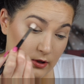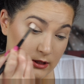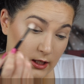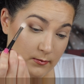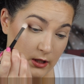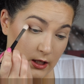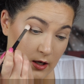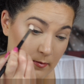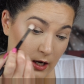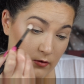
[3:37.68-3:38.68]
time they
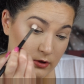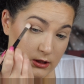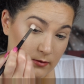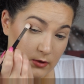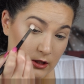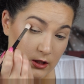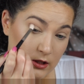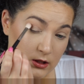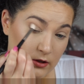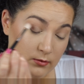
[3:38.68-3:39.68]
come out with
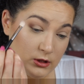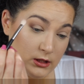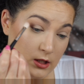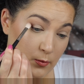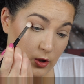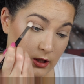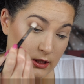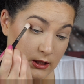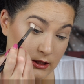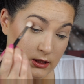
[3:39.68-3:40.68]
something. So I'm just gonna work
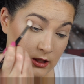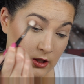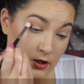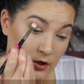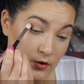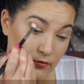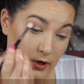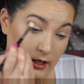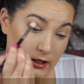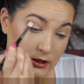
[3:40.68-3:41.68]
this
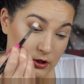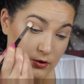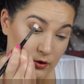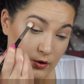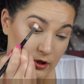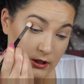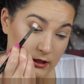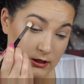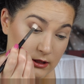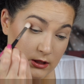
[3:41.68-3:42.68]
right into the
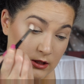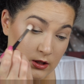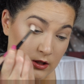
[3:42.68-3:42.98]
crease